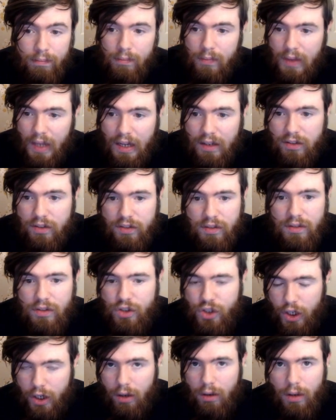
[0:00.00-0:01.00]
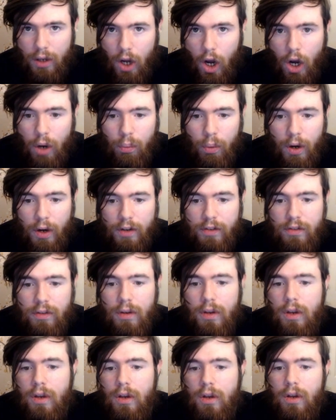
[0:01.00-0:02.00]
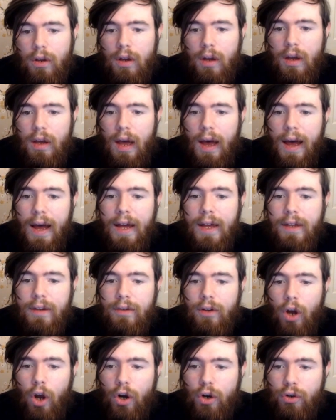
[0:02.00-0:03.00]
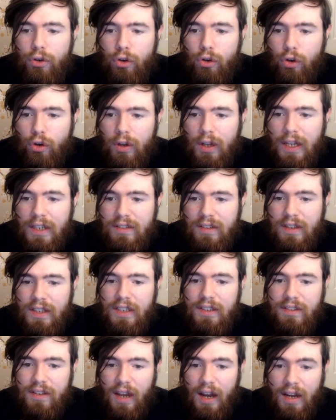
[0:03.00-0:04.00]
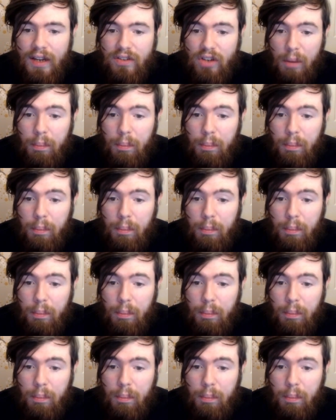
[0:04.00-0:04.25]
That's generally how it works. And how are you utilizing these guys?